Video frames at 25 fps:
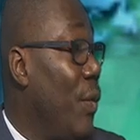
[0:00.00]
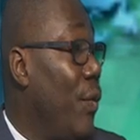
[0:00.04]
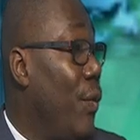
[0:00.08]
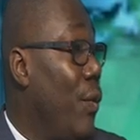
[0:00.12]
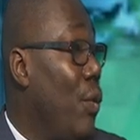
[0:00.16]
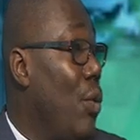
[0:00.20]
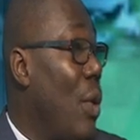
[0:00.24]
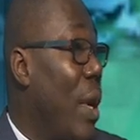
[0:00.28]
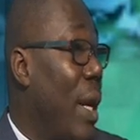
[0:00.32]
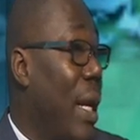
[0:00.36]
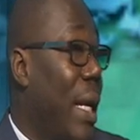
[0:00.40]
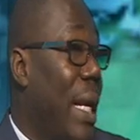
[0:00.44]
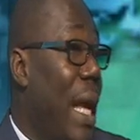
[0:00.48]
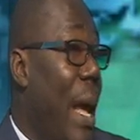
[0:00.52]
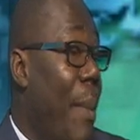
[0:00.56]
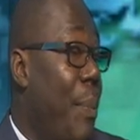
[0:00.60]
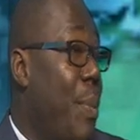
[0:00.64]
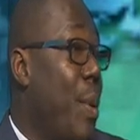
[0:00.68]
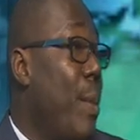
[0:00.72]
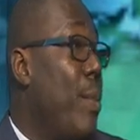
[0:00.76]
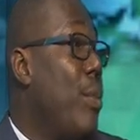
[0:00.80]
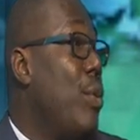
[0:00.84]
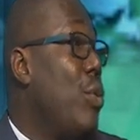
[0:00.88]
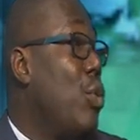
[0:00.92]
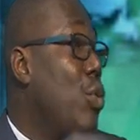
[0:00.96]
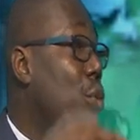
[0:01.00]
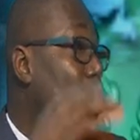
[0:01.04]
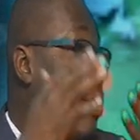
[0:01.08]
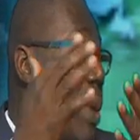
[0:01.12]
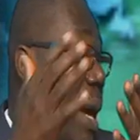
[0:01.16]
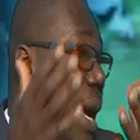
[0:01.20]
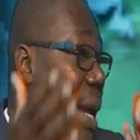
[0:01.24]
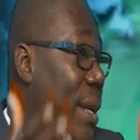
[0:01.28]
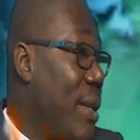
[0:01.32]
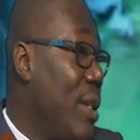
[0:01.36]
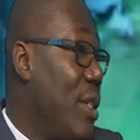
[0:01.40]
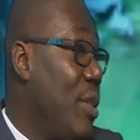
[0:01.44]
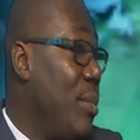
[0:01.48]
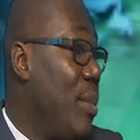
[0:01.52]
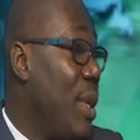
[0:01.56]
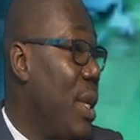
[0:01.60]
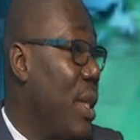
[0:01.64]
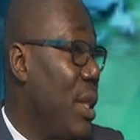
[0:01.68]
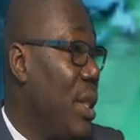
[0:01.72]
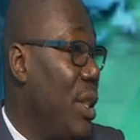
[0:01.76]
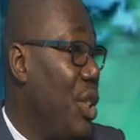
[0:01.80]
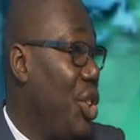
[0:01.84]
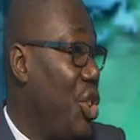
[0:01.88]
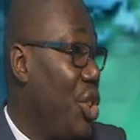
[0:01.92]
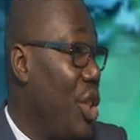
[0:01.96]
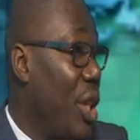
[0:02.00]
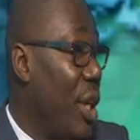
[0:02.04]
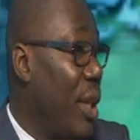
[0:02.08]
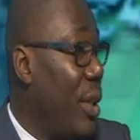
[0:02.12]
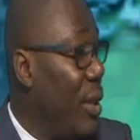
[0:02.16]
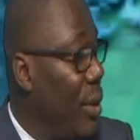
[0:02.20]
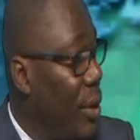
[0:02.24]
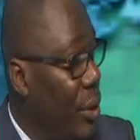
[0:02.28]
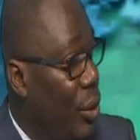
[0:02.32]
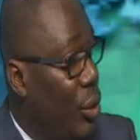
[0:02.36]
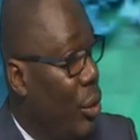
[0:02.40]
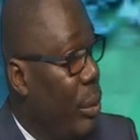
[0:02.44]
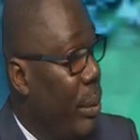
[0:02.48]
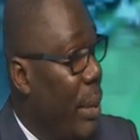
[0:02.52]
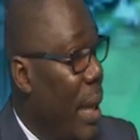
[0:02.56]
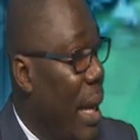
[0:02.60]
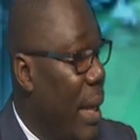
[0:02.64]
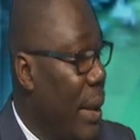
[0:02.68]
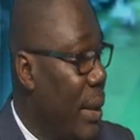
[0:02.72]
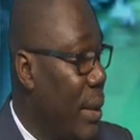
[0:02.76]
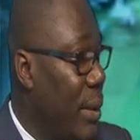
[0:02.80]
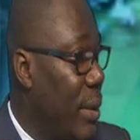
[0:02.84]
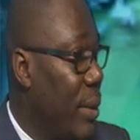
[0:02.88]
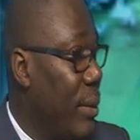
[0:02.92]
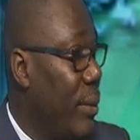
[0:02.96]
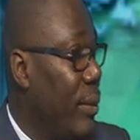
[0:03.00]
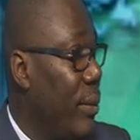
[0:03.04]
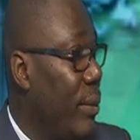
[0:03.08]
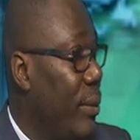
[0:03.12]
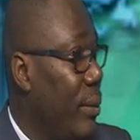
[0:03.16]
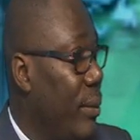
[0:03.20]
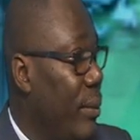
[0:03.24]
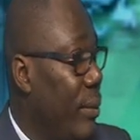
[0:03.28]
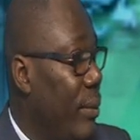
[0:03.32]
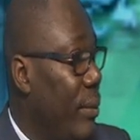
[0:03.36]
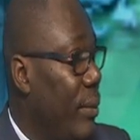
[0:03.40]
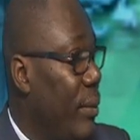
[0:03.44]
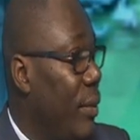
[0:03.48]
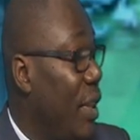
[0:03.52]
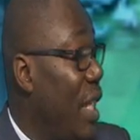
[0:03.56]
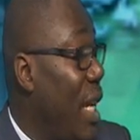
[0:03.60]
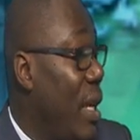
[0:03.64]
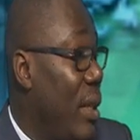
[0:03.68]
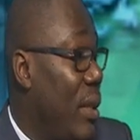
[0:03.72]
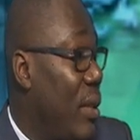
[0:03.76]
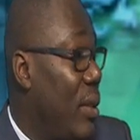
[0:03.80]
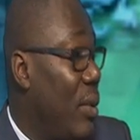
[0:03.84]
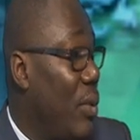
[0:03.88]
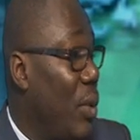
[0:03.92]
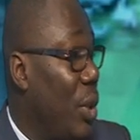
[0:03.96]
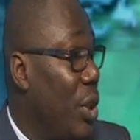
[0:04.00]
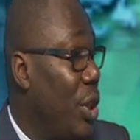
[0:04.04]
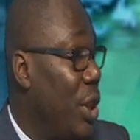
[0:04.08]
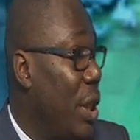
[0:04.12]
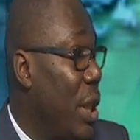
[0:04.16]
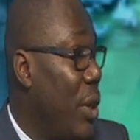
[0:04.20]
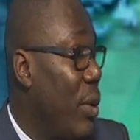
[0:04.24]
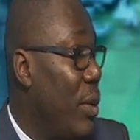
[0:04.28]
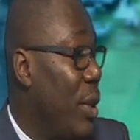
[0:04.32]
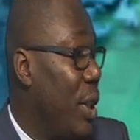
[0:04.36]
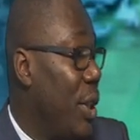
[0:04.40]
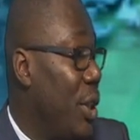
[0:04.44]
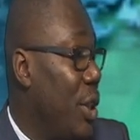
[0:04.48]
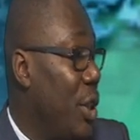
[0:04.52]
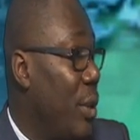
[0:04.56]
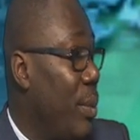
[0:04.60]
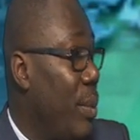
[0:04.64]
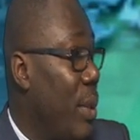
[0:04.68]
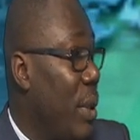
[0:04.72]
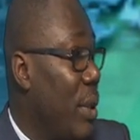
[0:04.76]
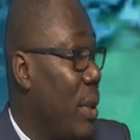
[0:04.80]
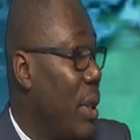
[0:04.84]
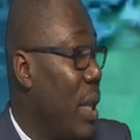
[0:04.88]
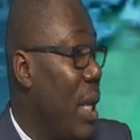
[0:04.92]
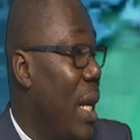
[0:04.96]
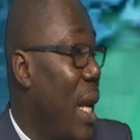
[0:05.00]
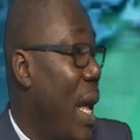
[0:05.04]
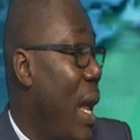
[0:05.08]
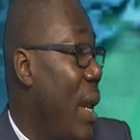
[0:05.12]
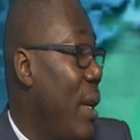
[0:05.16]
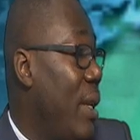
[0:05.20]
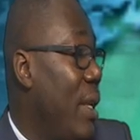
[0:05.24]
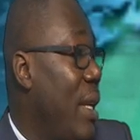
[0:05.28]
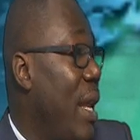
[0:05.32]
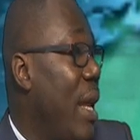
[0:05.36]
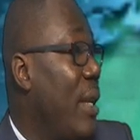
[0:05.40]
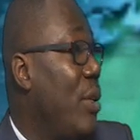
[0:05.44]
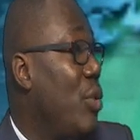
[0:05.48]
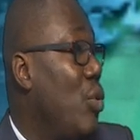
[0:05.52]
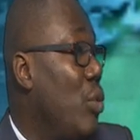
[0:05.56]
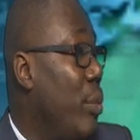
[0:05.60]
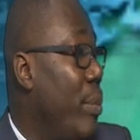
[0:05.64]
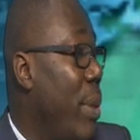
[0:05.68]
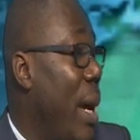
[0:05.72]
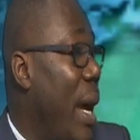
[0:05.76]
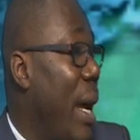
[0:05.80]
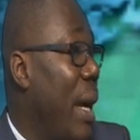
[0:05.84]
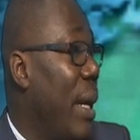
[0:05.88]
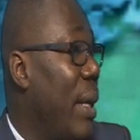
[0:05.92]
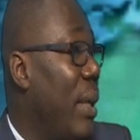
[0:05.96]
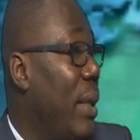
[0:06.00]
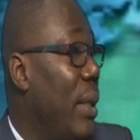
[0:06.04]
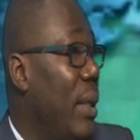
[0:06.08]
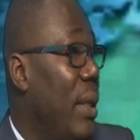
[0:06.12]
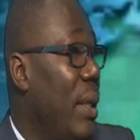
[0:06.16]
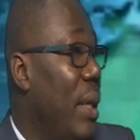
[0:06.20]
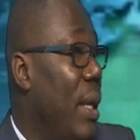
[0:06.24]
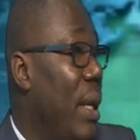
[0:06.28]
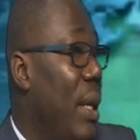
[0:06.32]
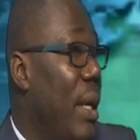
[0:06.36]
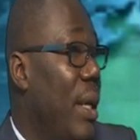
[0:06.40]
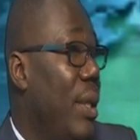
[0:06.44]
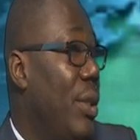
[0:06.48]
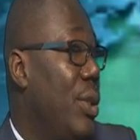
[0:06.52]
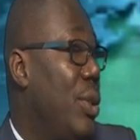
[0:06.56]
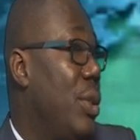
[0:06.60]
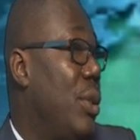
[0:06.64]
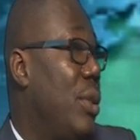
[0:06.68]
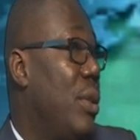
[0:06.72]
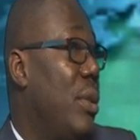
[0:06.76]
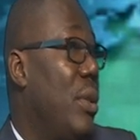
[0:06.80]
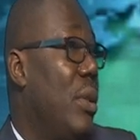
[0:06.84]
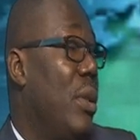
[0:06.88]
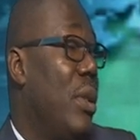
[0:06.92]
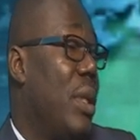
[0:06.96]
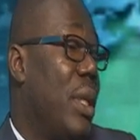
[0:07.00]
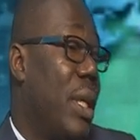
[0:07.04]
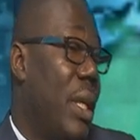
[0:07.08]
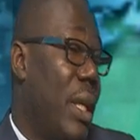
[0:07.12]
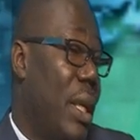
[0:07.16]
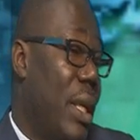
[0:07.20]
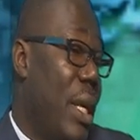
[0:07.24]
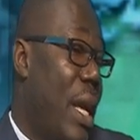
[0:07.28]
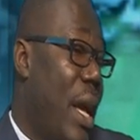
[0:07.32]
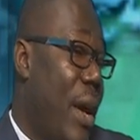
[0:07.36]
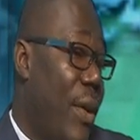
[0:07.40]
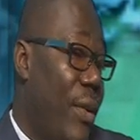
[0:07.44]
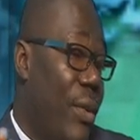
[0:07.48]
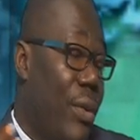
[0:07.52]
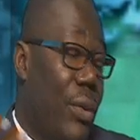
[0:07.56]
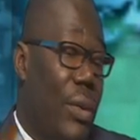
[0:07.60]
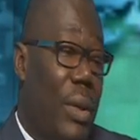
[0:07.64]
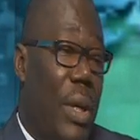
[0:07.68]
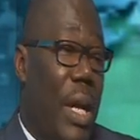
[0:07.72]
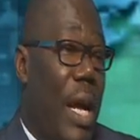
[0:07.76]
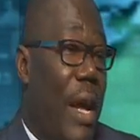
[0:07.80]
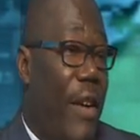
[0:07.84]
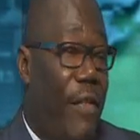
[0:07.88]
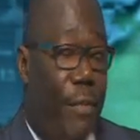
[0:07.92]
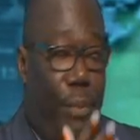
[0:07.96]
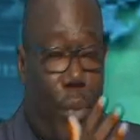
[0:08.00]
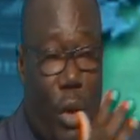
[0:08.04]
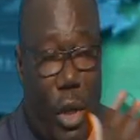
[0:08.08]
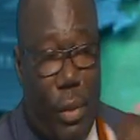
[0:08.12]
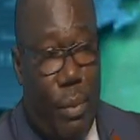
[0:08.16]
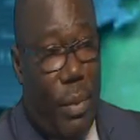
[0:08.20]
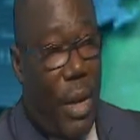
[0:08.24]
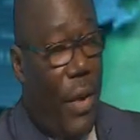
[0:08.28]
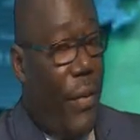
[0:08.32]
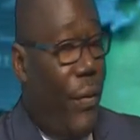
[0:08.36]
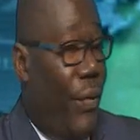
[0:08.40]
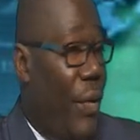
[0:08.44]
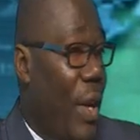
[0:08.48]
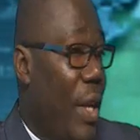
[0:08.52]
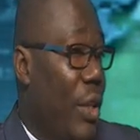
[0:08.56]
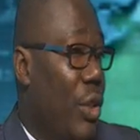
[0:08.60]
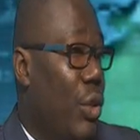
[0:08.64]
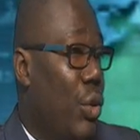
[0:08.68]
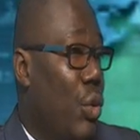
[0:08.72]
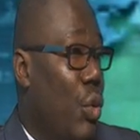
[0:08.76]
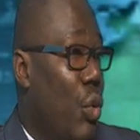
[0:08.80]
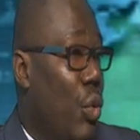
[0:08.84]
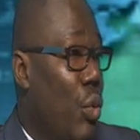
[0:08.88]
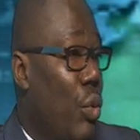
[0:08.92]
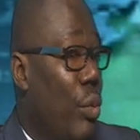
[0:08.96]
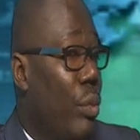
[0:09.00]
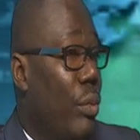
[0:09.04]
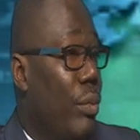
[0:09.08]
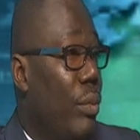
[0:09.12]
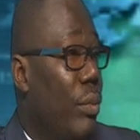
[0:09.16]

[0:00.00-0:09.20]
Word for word: you are capable to buy the remaining share, you buy it. That's what share ownership is. And let to buy is okay, I, I've bought my first home,